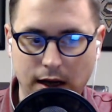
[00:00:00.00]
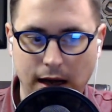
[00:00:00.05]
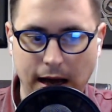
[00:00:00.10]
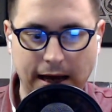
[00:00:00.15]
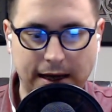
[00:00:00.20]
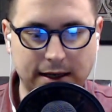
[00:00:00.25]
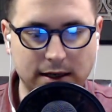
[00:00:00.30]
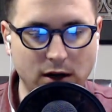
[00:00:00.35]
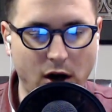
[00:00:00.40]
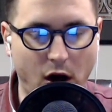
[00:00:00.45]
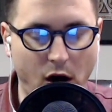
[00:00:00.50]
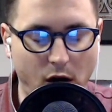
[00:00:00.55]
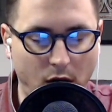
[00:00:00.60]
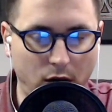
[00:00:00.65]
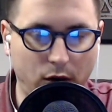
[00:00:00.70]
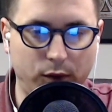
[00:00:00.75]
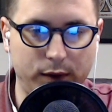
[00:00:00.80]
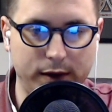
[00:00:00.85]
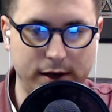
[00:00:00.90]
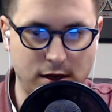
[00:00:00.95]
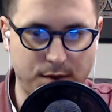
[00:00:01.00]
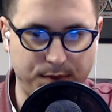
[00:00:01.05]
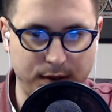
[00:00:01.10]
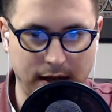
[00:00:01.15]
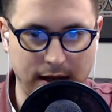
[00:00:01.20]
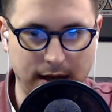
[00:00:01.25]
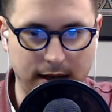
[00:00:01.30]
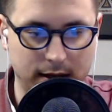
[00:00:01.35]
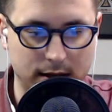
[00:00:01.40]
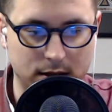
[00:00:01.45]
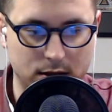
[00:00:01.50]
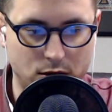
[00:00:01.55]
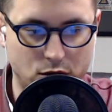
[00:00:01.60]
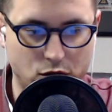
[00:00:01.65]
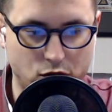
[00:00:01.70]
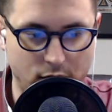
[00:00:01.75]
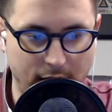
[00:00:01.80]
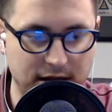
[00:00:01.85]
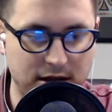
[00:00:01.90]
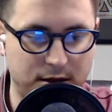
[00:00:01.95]
it can always be
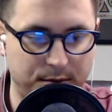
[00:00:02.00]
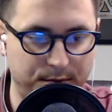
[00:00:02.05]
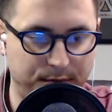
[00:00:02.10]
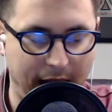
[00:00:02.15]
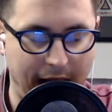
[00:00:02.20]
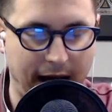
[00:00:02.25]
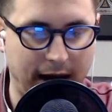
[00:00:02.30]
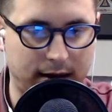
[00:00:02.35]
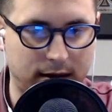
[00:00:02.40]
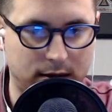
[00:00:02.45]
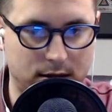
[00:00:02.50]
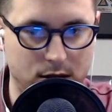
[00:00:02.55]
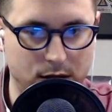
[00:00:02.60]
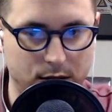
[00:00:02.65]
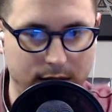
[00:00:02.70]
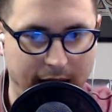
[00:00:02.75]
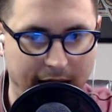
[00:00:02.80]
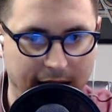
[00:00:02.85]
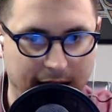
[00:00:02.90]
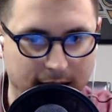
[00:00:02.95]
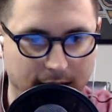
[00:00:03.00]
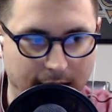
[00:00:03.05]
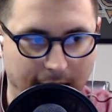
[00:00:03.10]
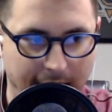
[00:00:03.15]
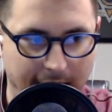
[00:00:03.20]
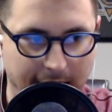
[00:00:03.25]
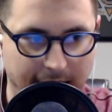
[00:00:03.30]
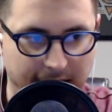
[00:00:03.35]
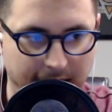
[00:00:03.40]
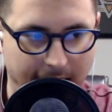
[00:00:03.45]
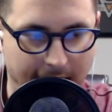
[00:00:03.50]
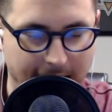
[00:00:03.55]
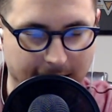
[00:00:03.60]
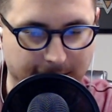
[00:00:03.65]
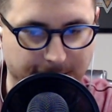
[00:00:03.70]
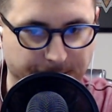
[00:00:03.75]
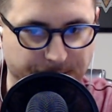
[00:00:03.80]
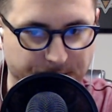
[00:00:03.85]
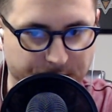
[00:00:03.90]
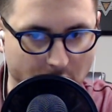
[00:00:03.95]
traced back to a, a, a
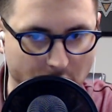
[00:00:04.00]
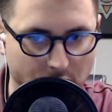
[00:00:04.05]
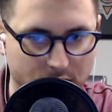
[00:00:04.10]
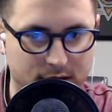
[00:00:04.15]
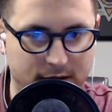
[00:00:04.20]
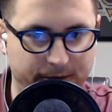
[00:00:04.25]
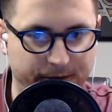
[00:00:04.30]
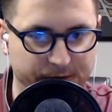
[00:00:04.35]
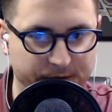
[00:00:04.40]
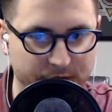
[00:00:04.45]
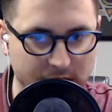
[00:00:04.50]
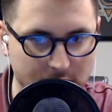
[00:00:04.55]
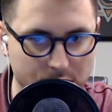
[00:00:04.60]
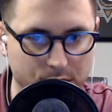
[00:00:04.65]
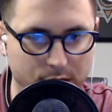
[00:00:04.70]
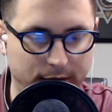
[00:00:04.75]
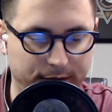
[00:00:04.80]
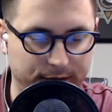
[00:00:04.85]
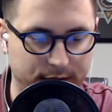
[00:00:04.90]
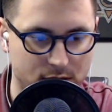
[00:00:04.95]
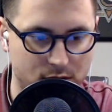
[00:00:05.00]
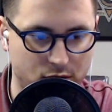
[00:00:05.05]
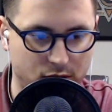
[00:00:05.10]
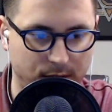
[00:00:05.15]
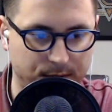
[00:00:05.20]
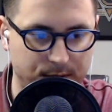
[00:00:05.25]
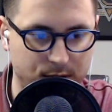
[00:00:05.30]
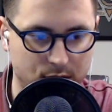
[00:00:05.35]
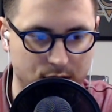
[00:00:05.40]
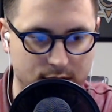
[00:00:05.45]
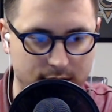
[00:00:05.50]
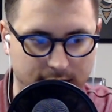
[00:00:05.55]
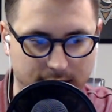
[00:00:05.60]
false view of the scriptures.